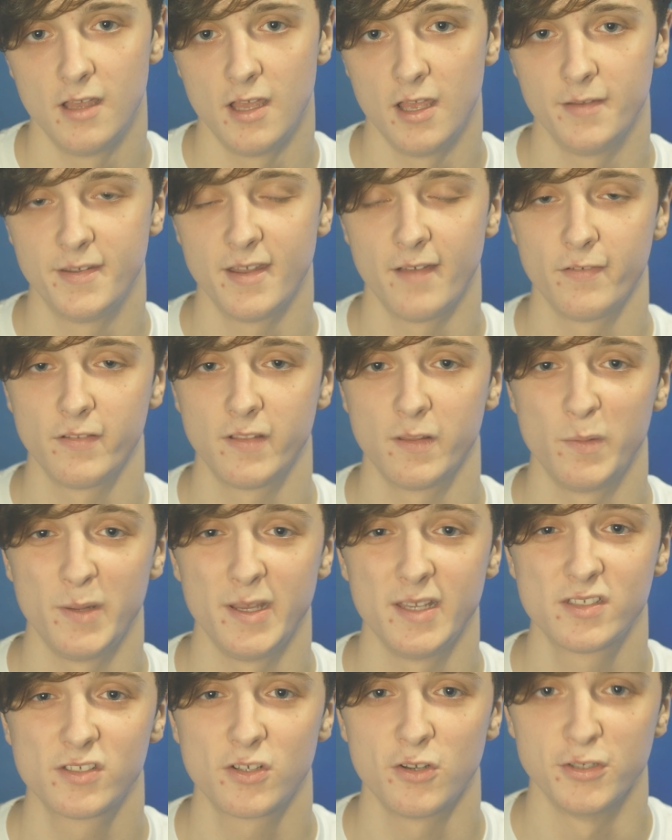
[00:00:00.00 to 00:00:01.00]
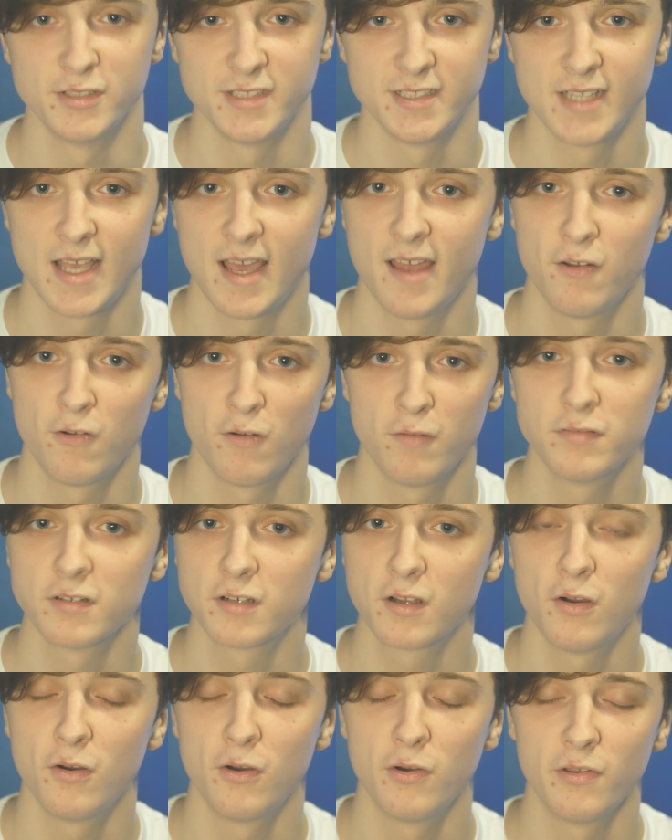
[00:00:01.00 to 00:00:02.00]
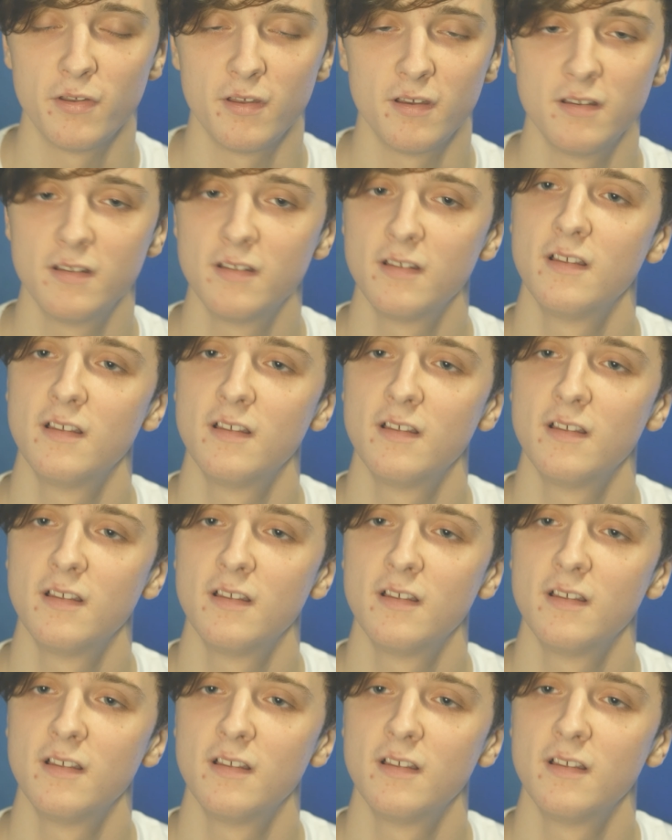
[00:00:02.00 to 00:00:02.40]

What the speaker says: David Luiz scores his header off a corner.